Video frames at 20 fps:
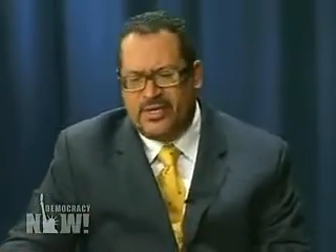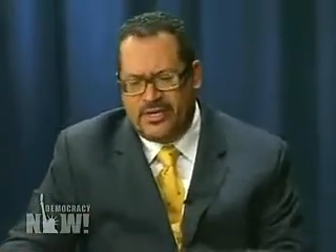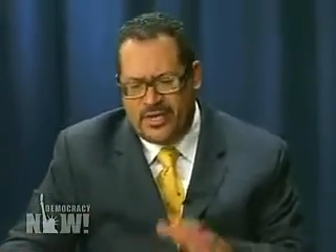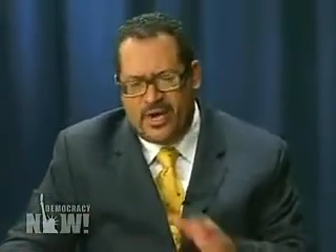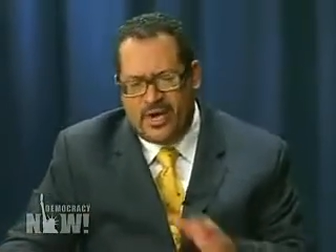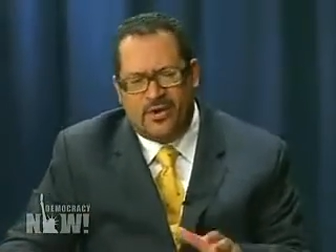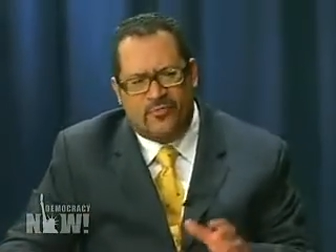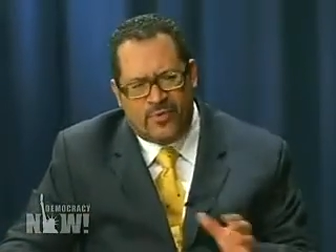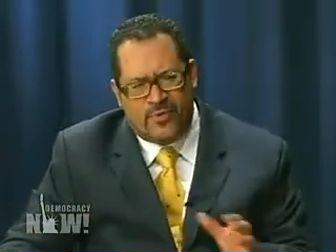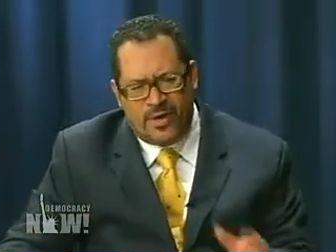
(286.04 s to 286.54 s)

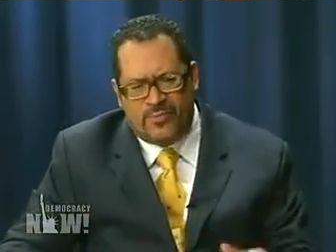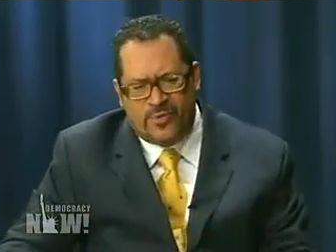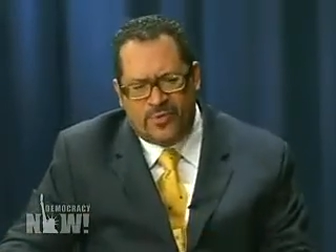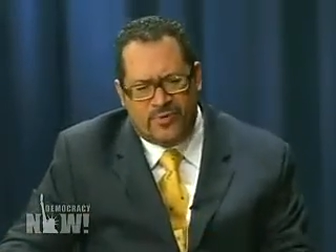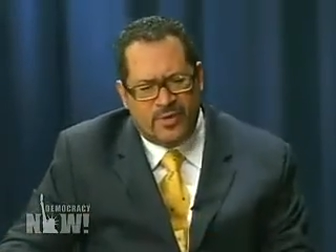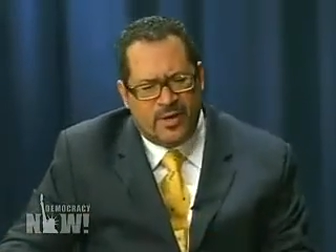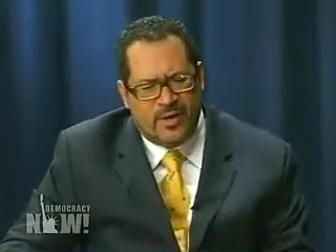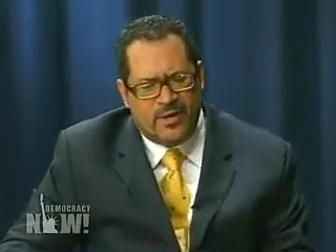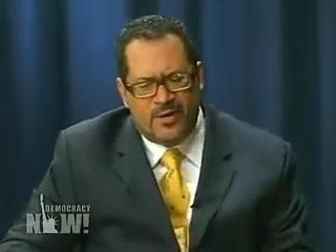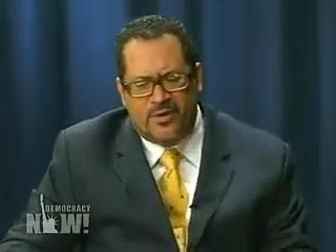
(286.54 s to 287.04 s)
young
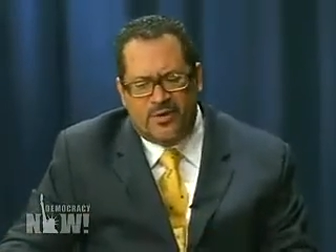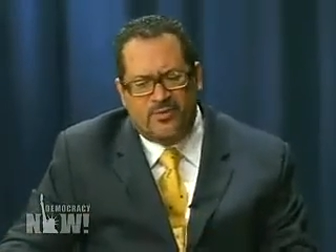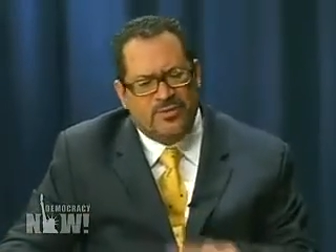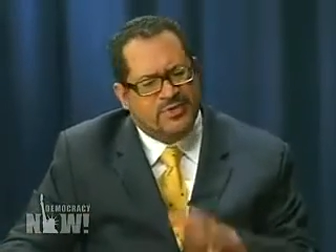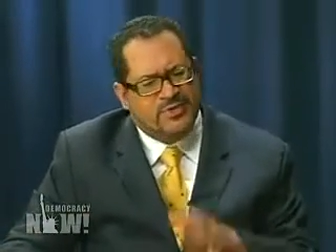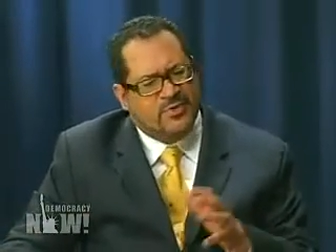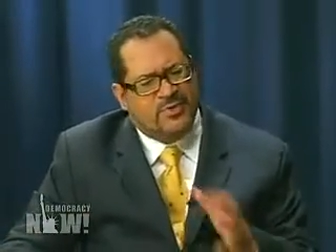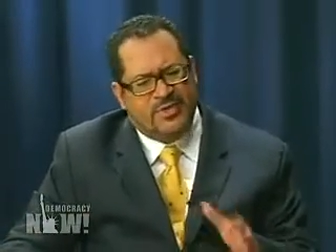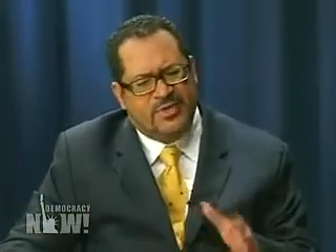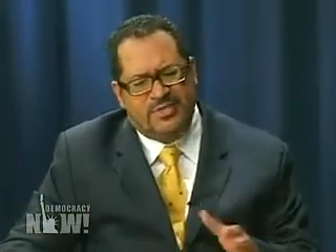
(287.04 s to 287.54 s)
rebel who
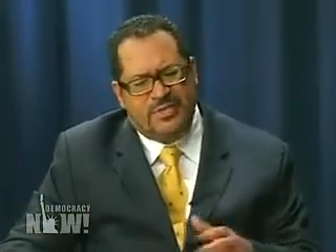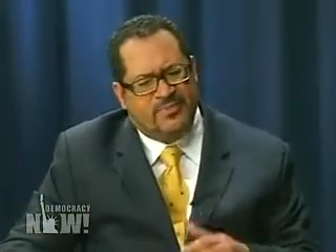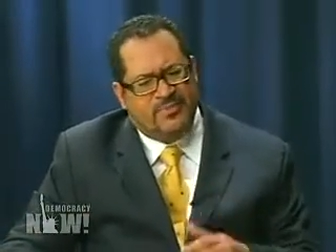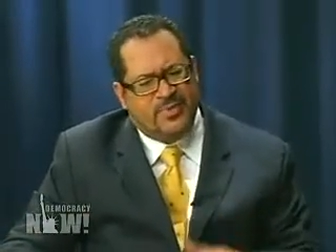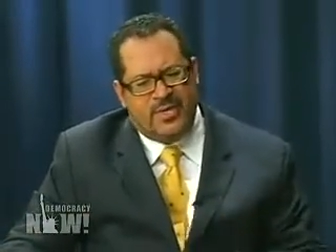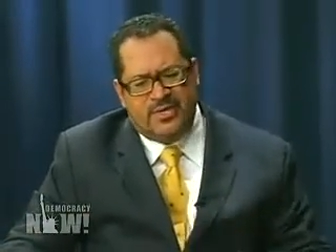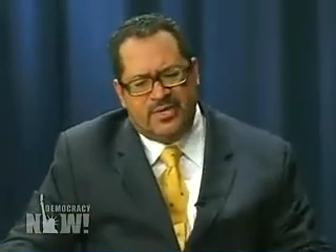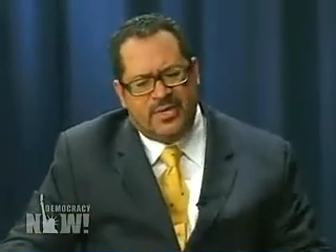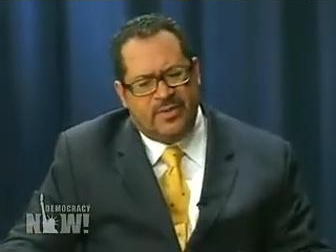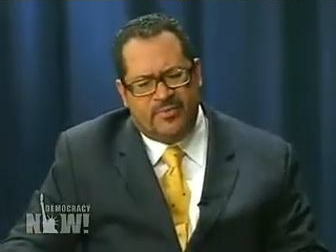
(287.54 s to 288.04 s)
was doing
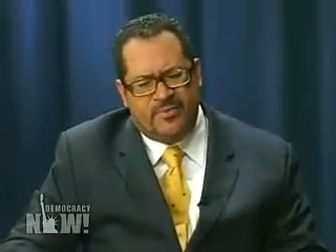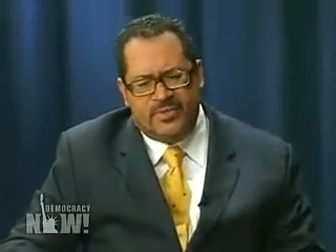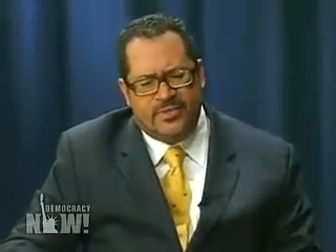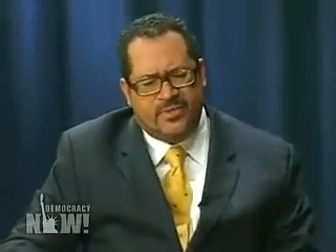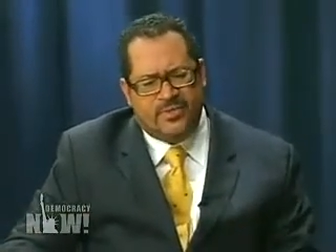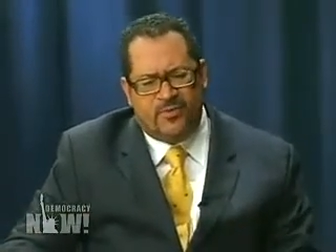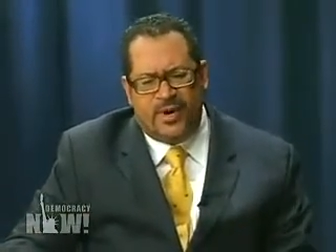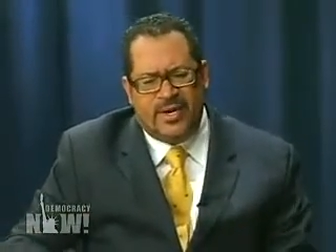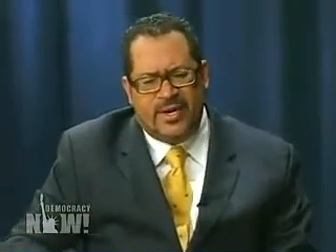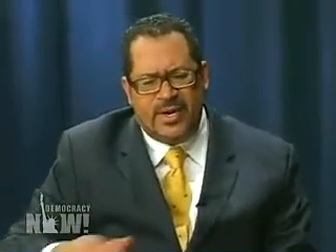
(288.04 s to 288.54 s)
something that
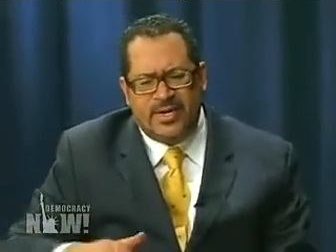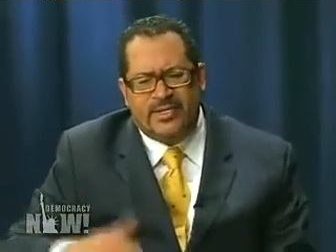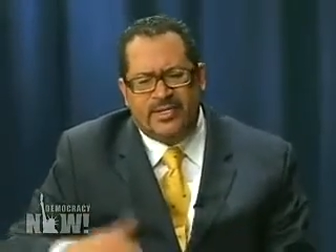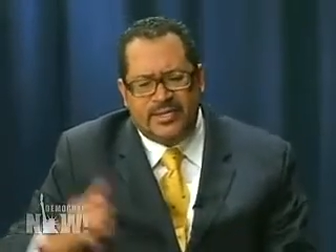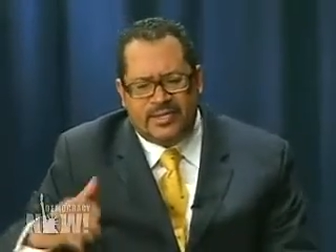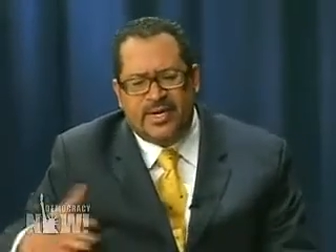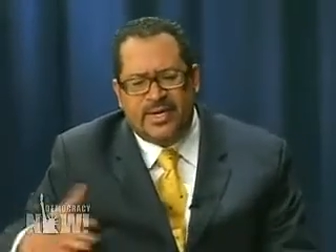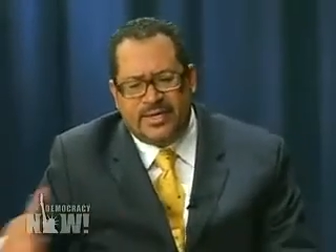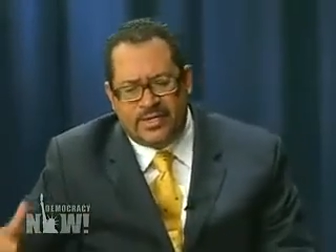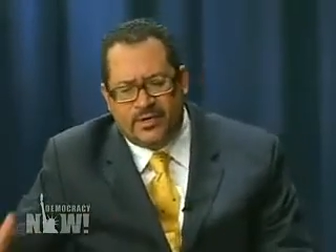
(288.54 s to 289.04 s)
was quite
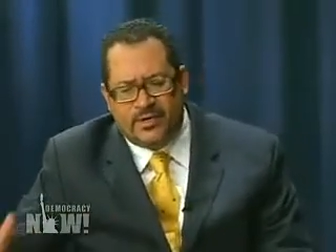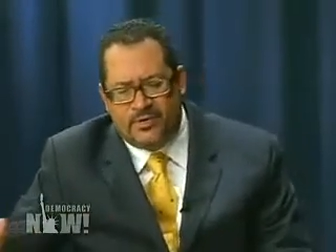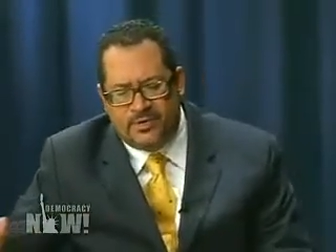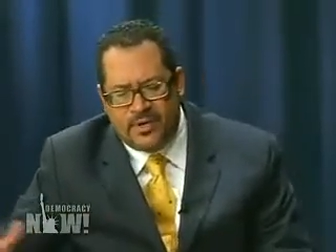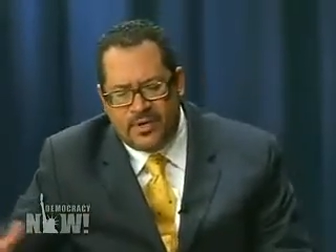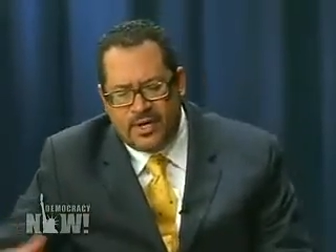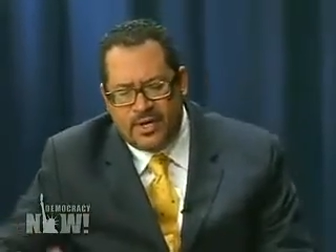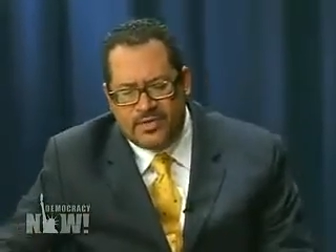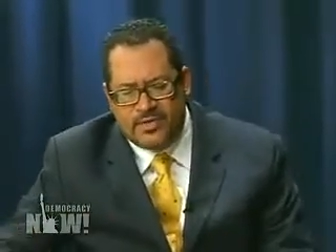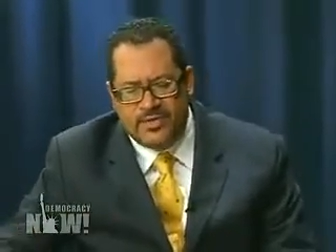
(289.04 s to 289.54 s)

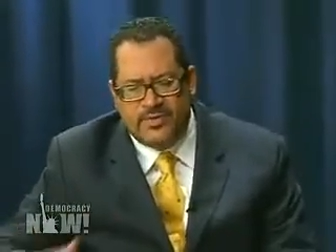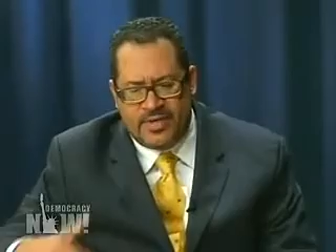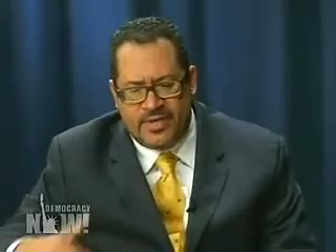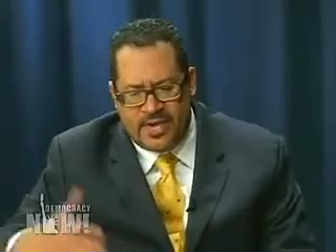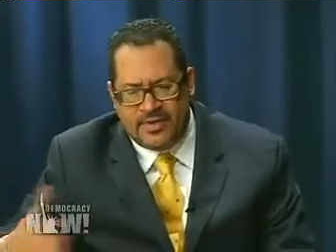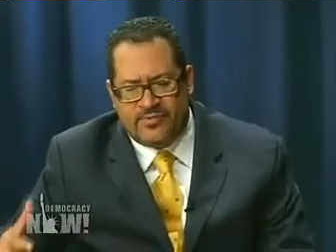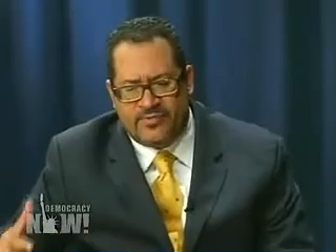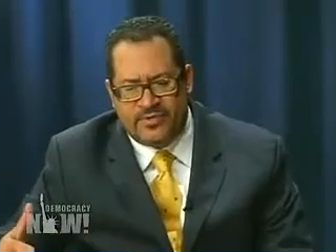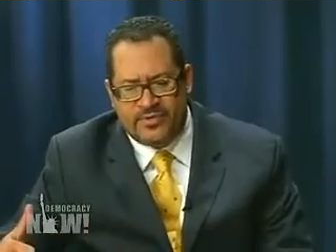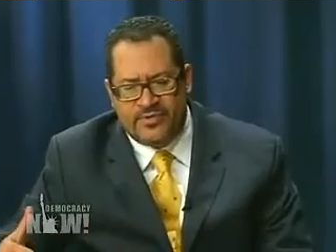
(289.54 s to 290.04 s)
antithetical to the
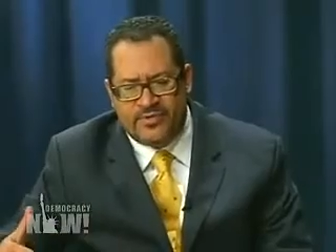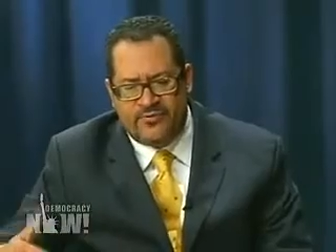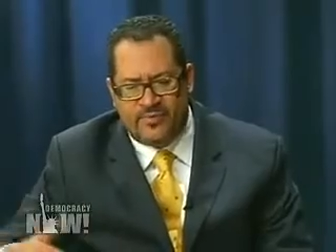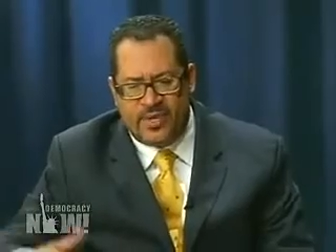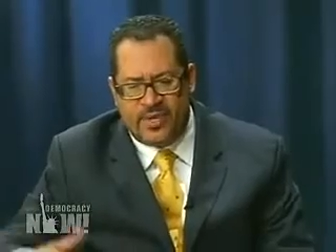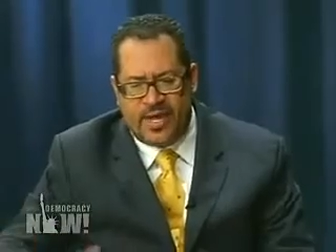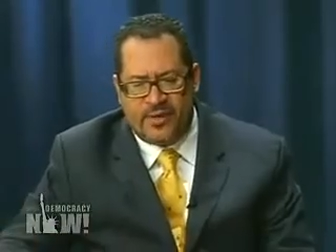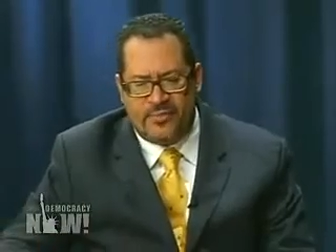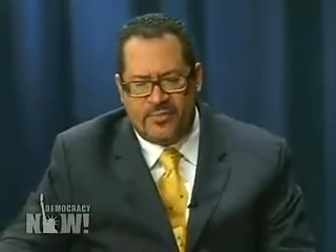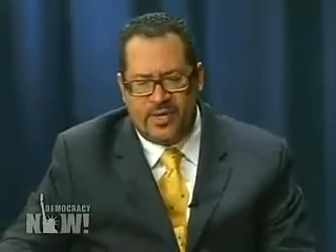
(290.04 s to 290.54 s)
interests of
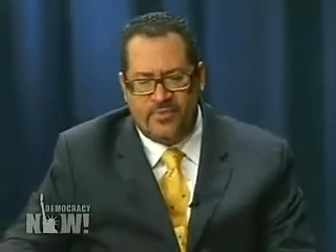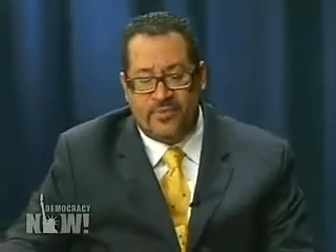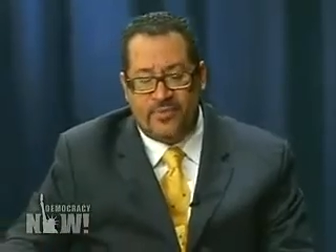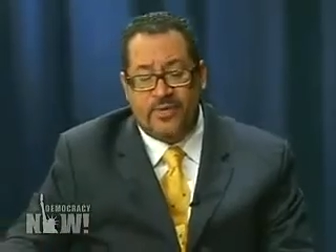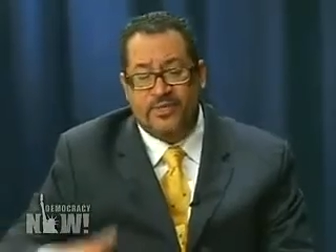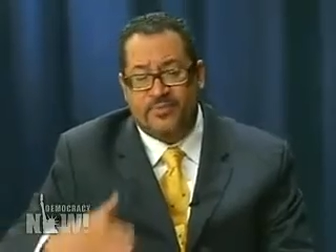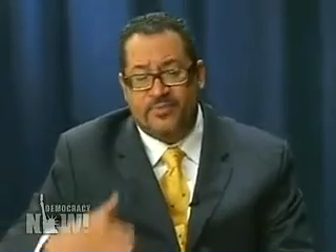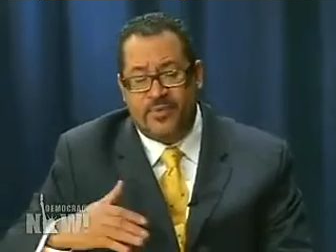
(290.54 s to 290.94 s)
black people,